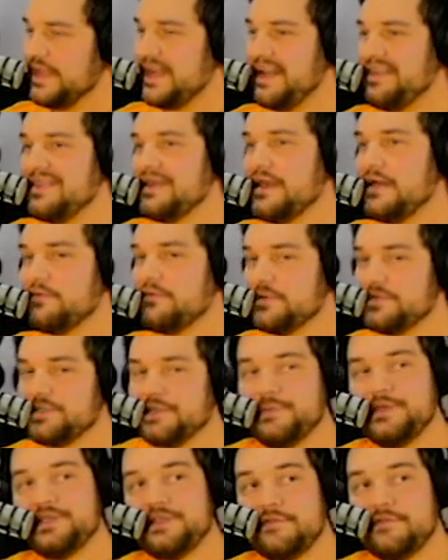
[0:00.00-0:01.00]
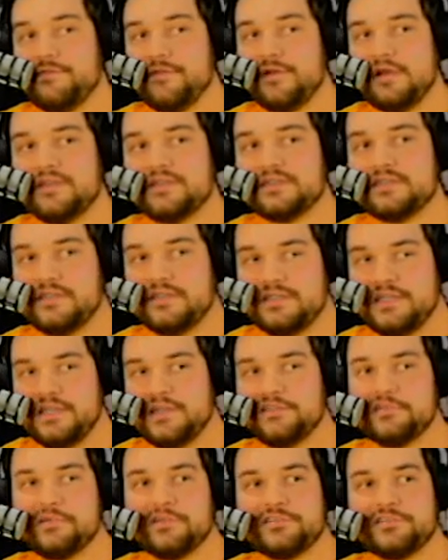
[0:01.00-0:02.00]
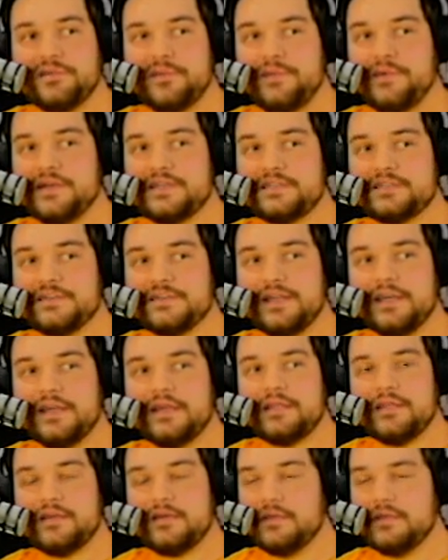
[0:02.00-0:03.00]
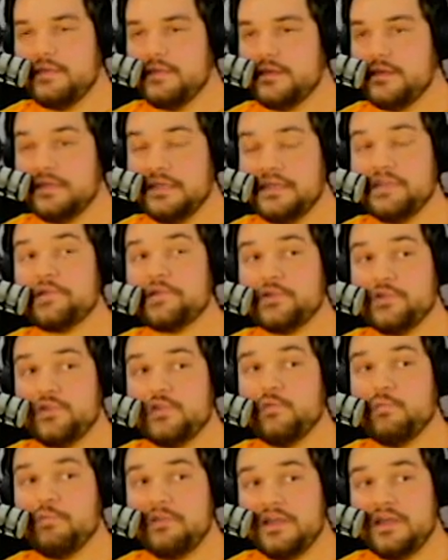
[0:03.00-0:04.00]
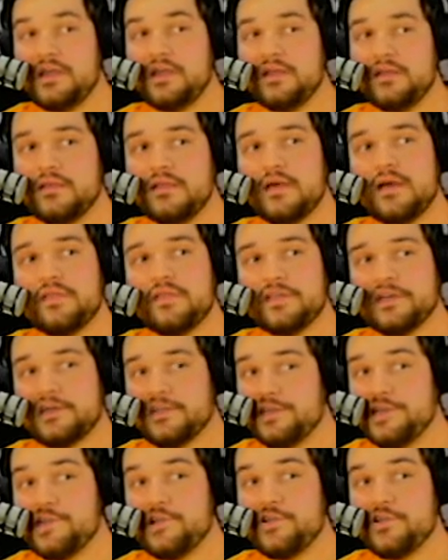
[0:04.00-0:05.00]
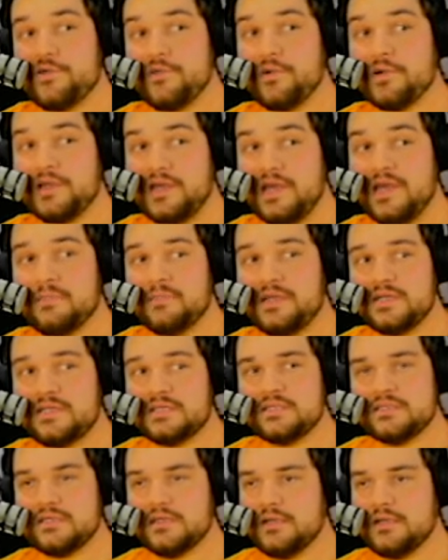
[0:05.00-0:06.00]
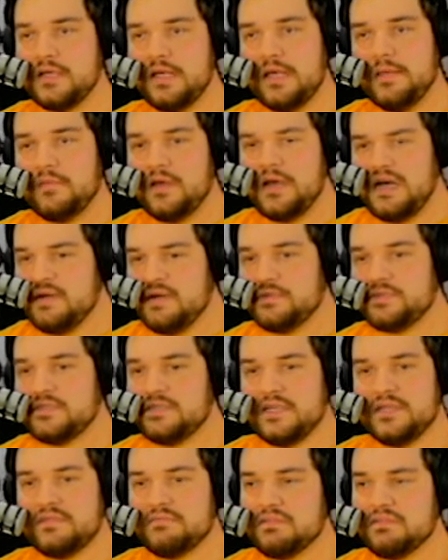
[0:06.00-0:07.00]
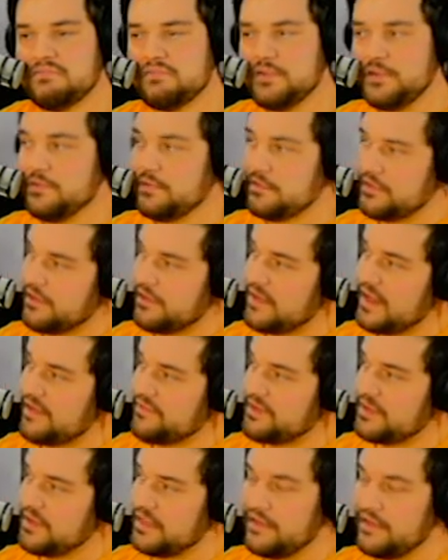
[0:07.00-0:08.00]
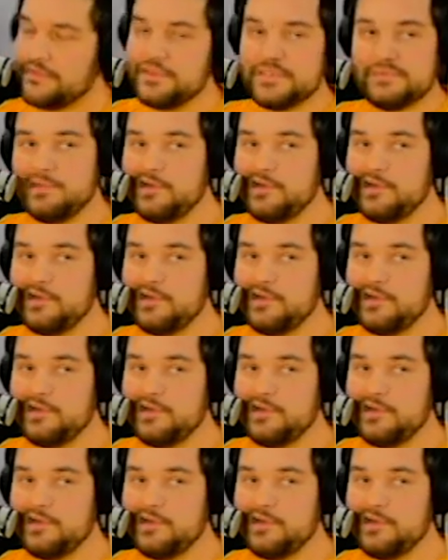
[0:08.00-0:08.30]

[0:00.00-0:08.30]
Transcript: and I think everyone's going to be different on this intent question, right? So, like, the cleaner you play and the cleaner your game is, I would say that you don't have to give as